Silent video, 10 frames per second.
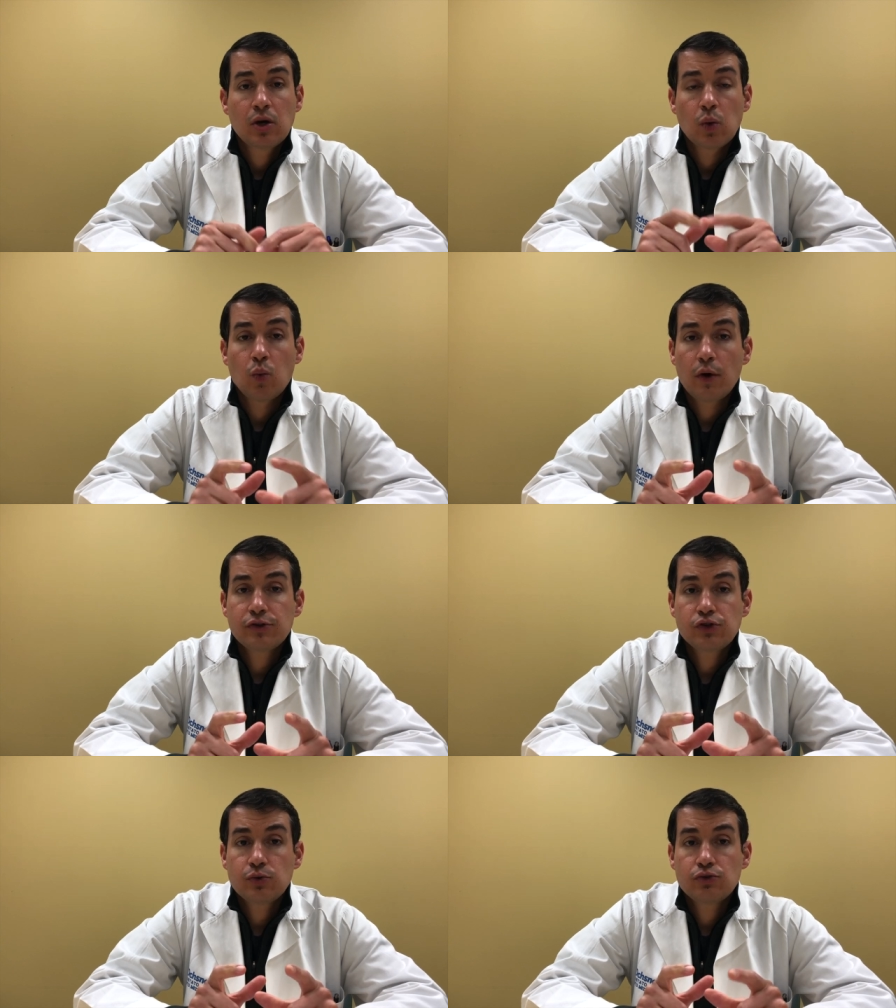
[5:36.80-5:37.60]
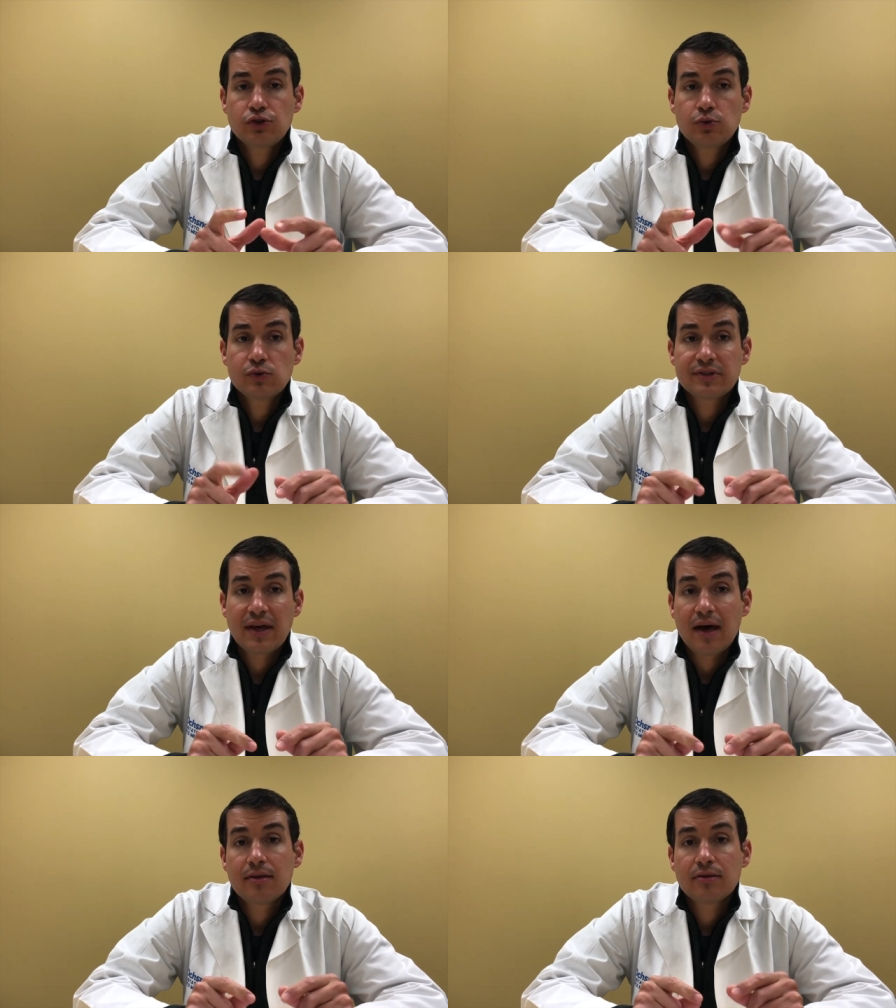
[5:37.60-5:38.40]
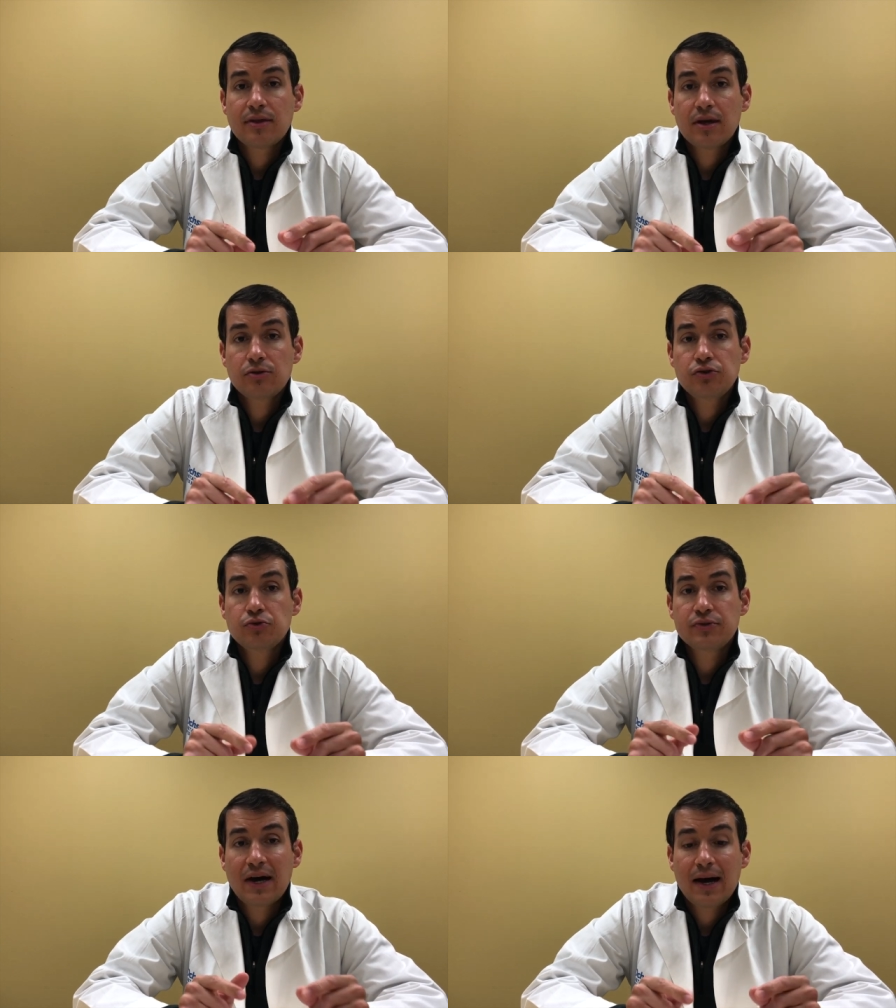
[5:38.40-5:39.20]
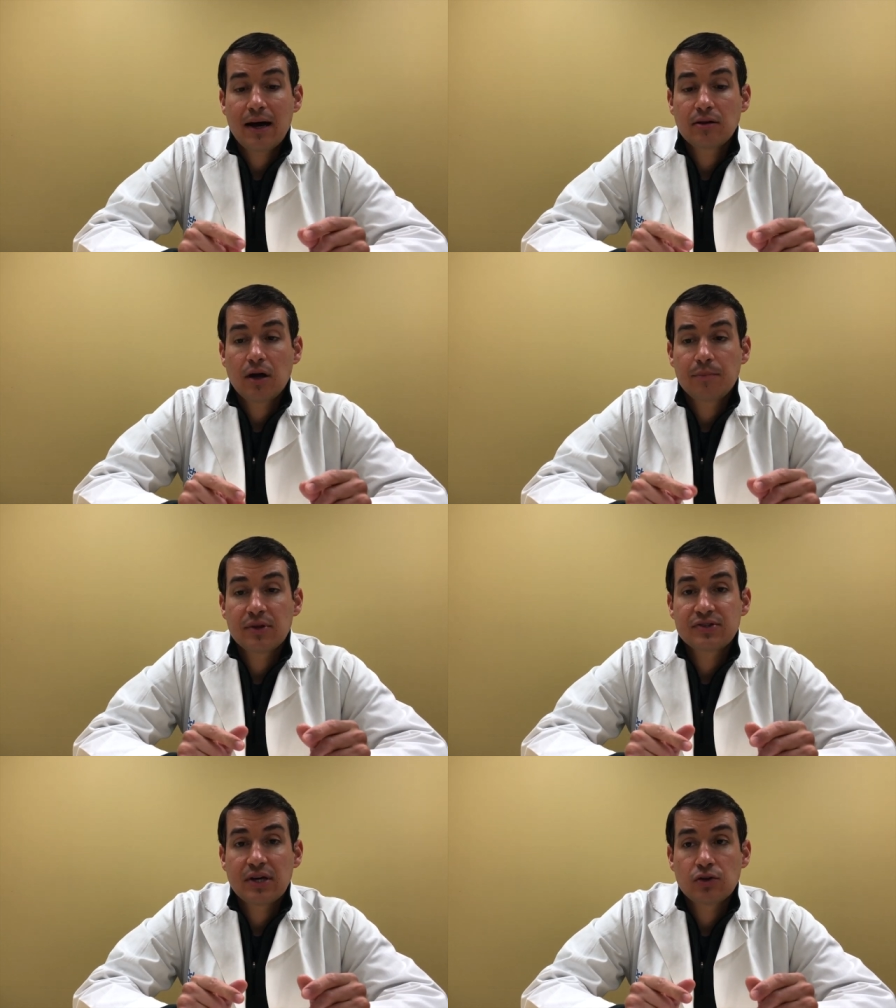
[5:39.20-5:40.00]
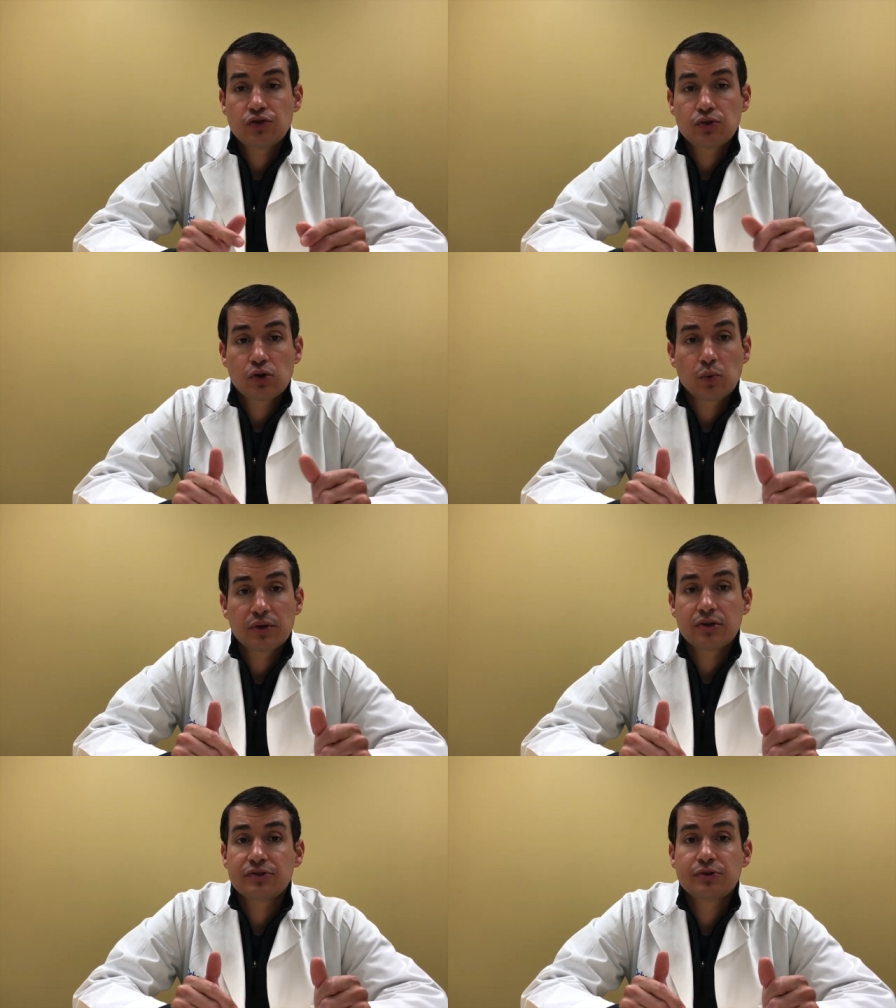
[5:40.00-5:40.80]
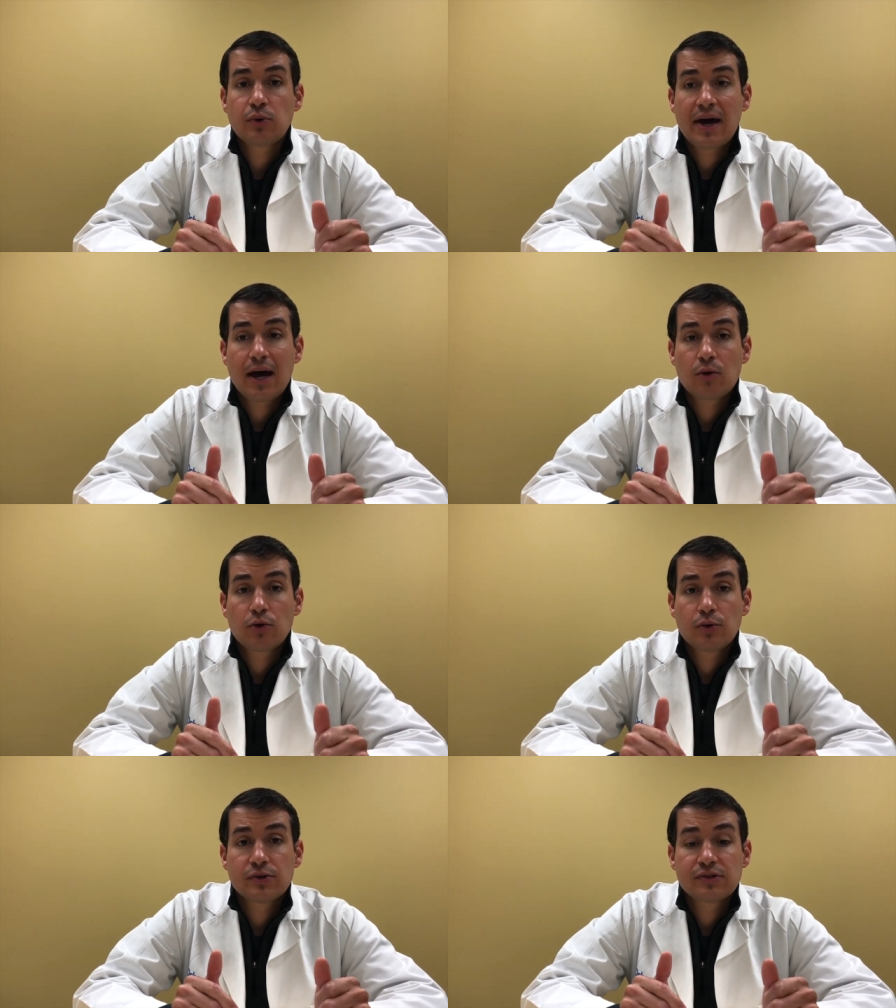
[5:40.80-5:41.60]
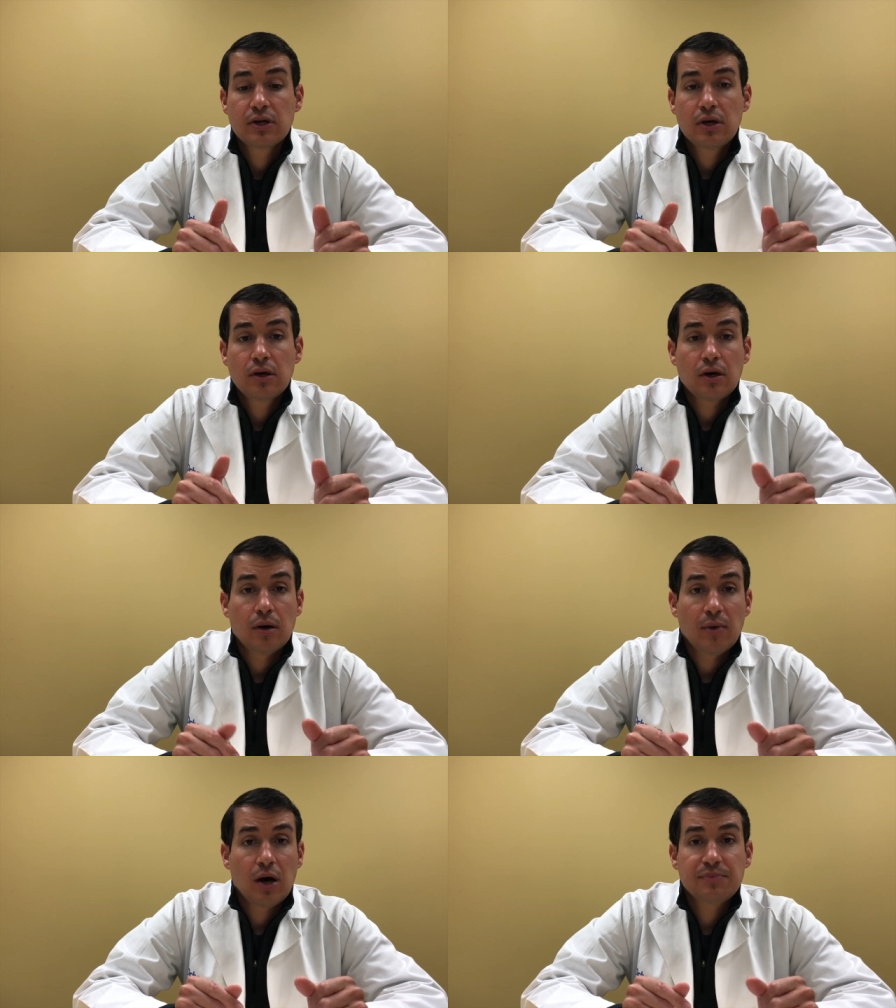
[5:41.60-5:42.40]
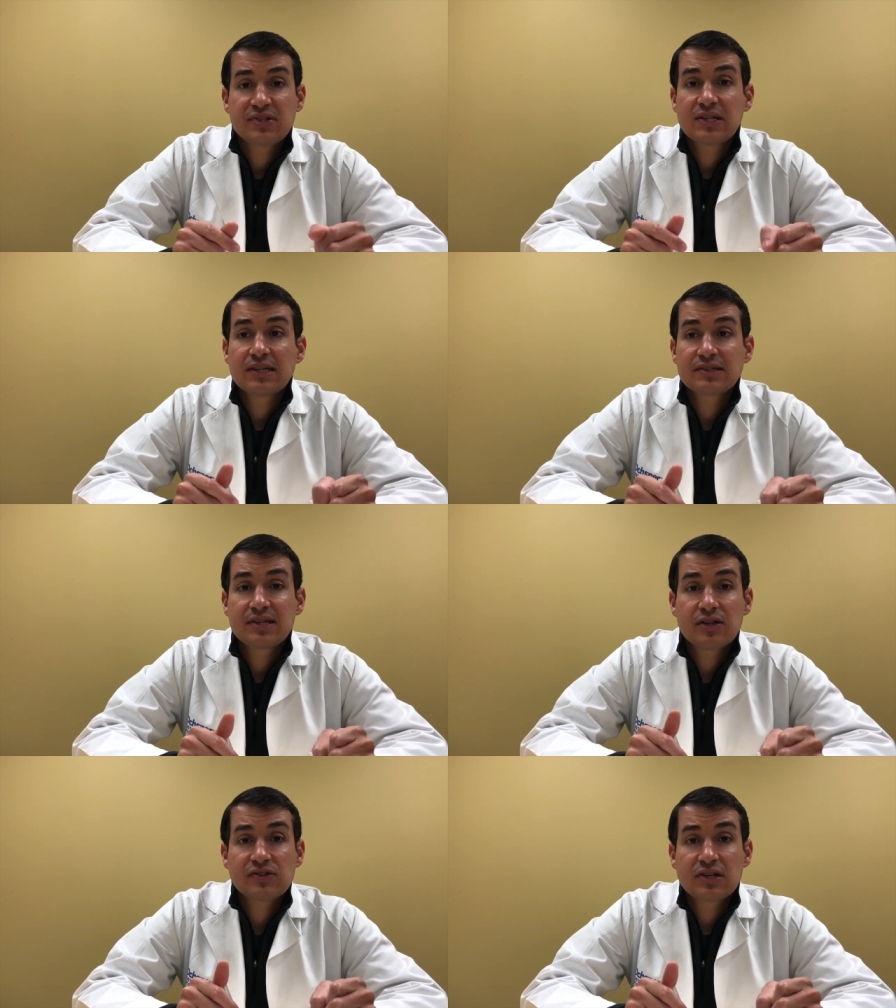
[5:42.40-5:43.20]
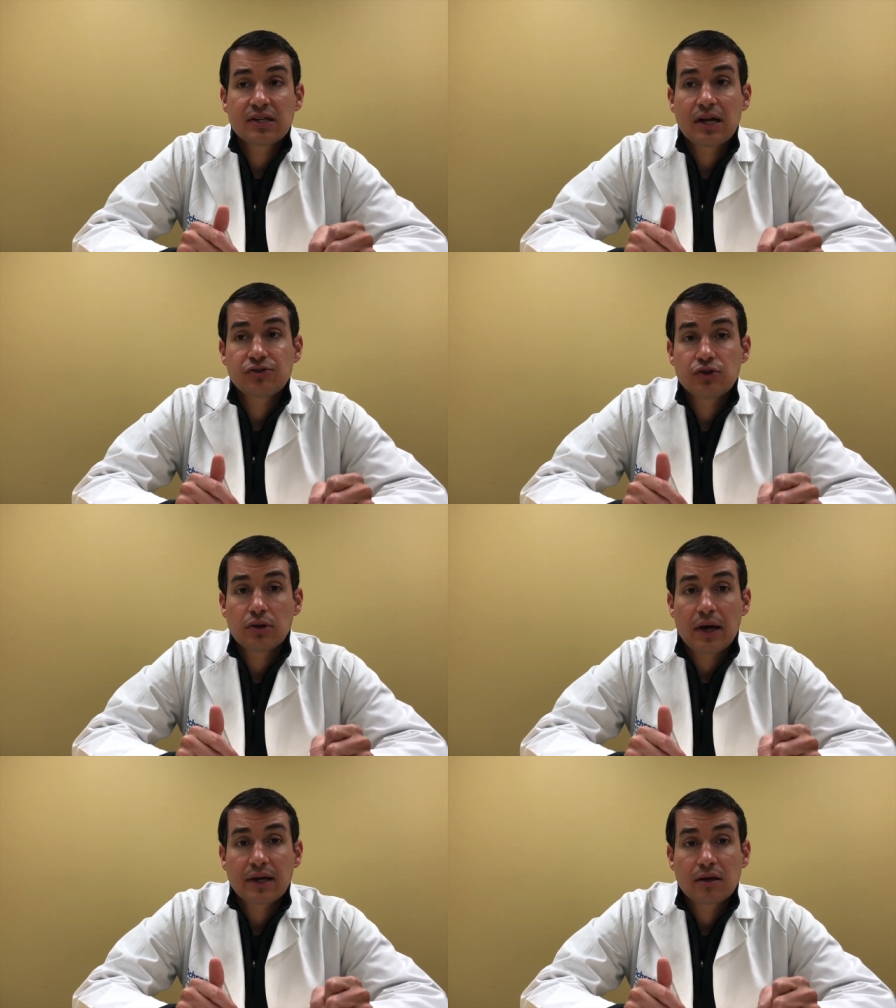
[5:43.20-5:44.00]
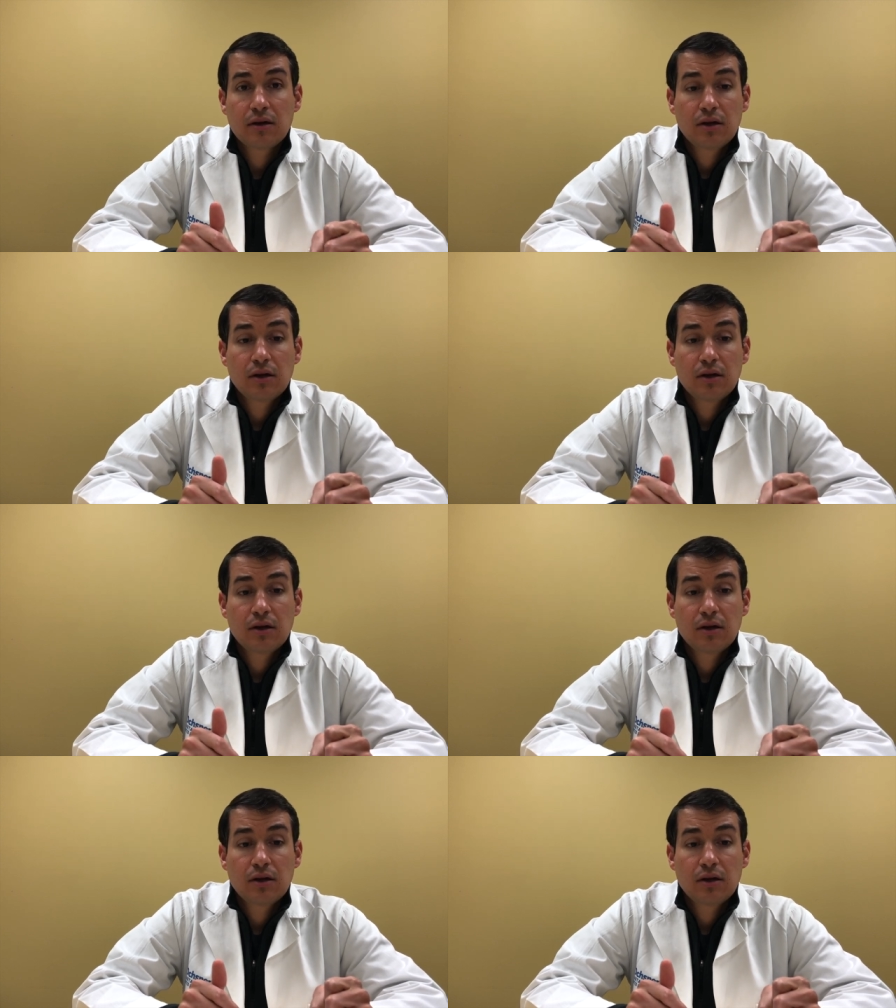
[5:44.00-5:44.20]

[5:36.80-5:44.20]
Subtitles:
Once you choose that, then you dial up the TENS unit with the 2 arrows up to the intensity that you like.